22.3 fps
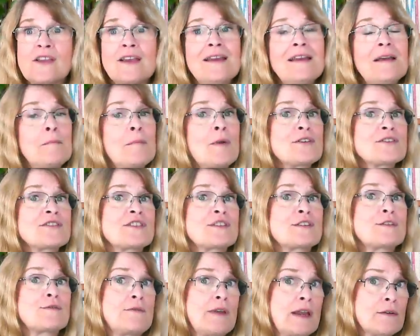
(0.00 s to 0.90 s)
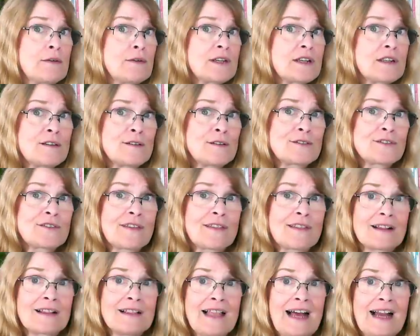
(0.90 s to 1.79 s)
Mars is very close to the
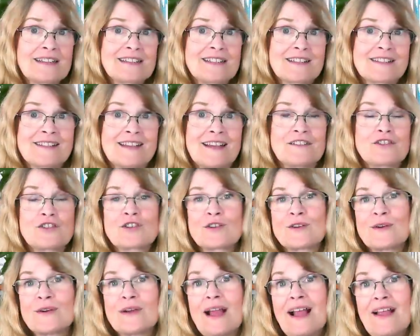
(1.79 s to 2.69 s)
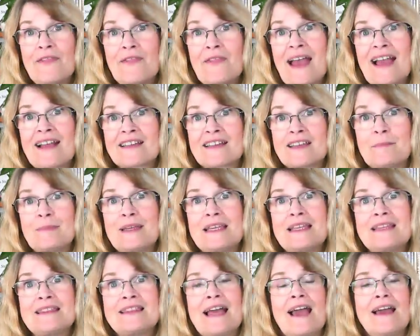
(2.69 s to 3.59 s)
galactic center, and that can
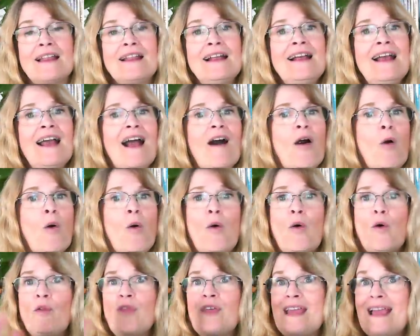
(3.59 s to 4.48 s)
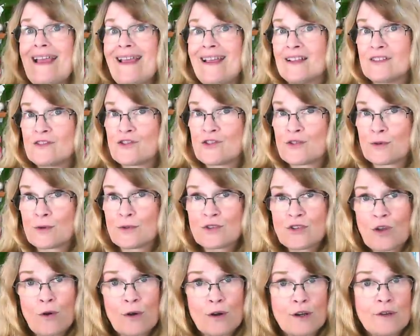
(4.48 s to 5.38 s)
mean that all the answers
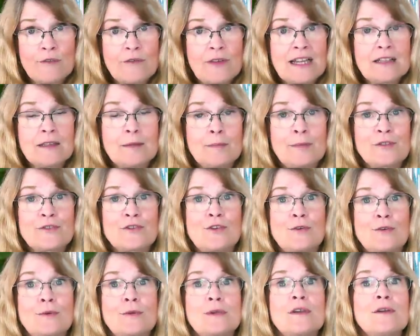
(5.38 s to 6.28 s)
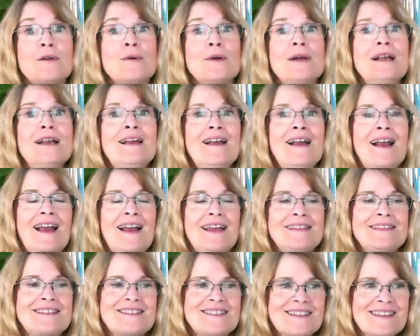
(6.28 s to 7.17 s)
are available to you.
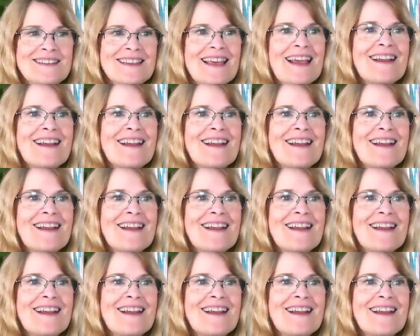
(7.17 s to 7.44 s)
And that